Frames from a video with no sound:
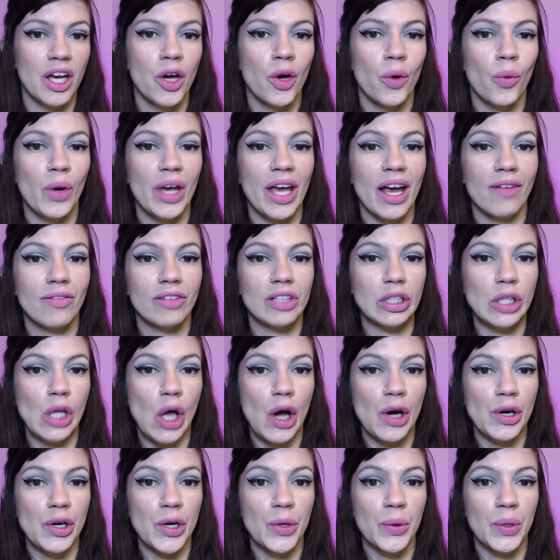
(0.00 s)
We have a
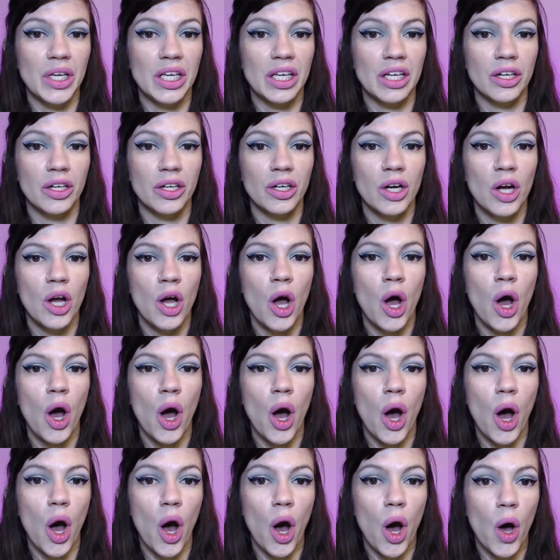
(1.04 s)
long O here,
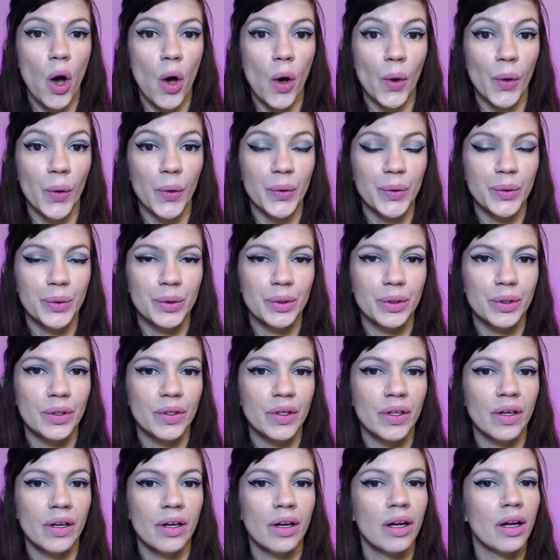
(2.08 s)
O,
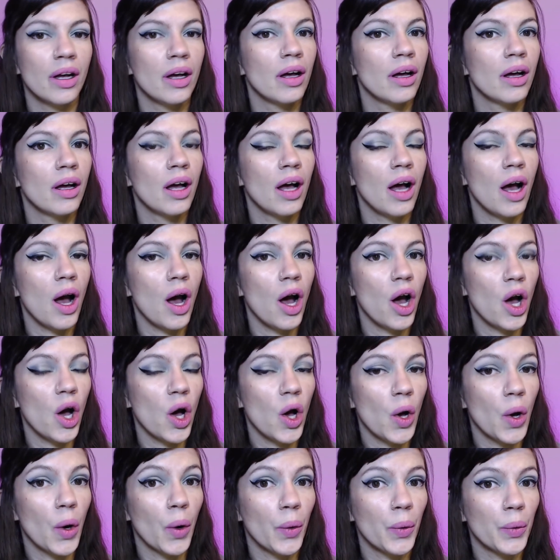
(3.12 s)

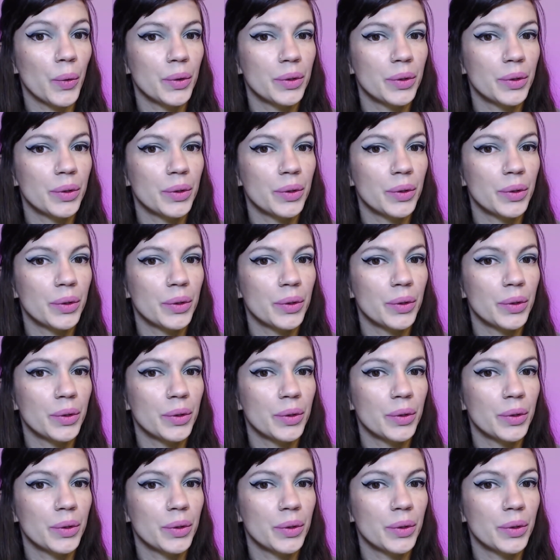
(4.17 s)
O.